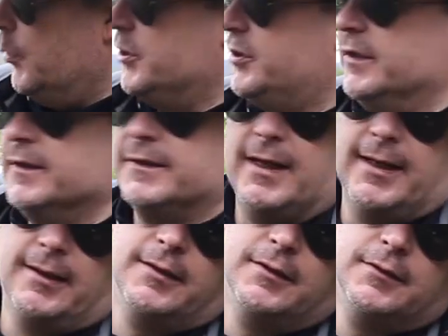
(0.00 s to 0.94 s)
which didn't
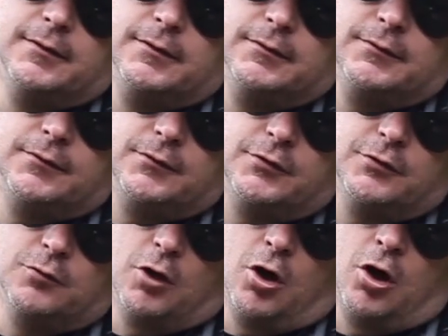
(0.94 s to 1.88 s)
take
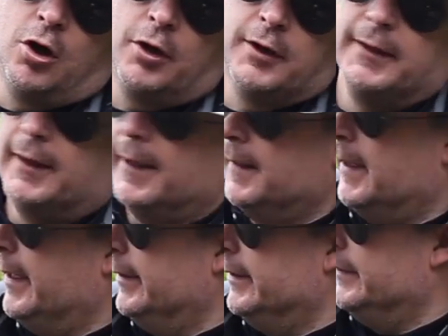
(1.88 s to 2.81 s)
too long.
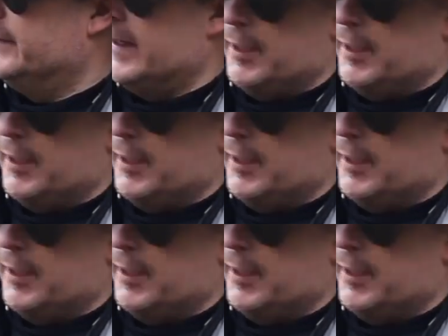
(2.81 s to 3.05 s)
And if